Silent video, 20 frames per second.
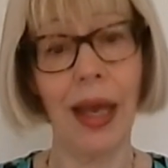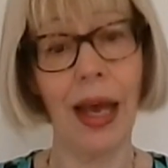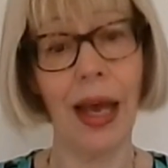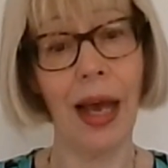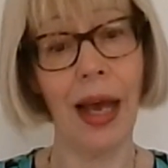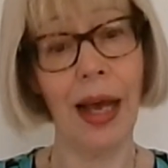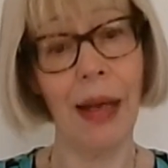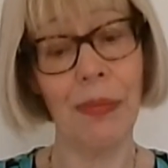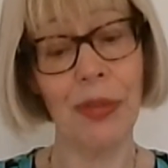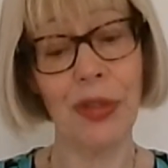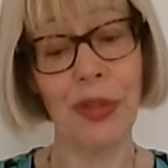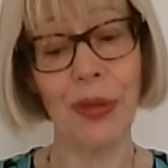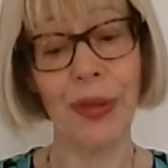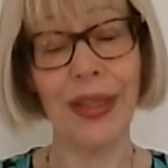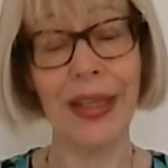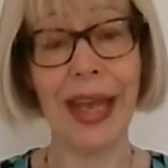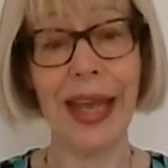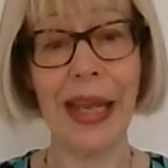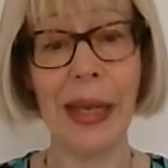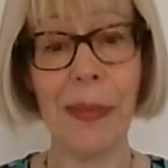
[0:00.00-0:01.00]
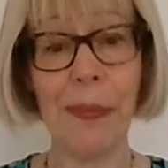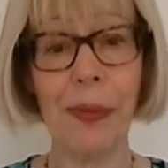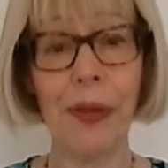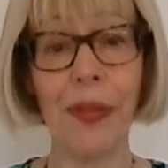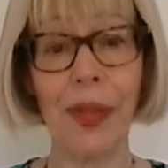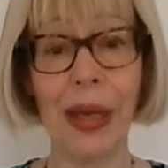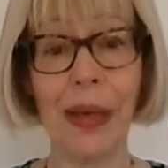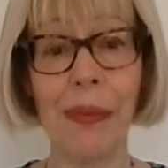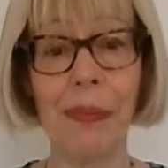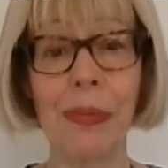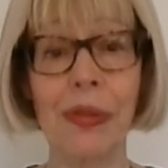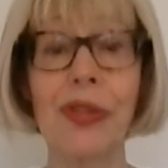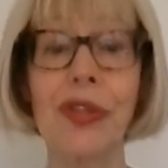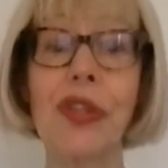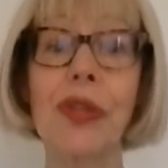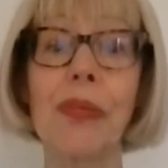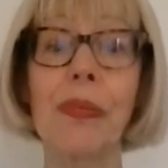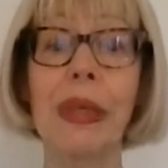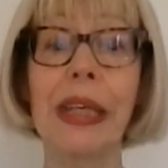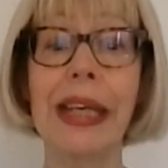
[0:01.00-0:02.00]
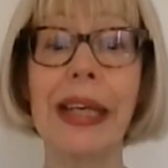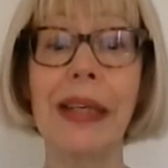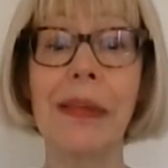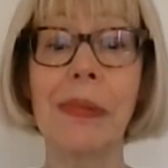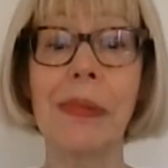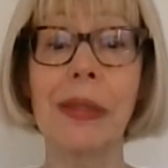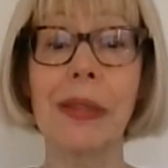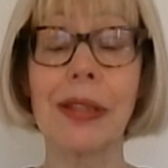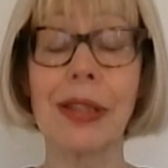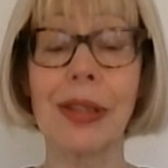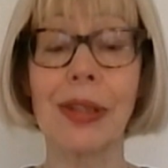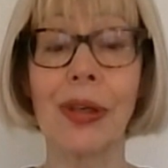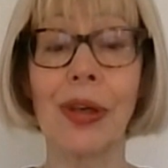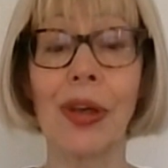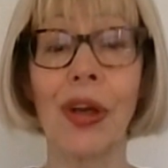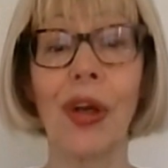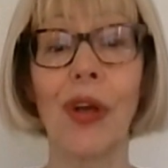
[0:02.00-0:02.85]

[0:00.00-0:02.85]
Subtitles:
to enable them to be able to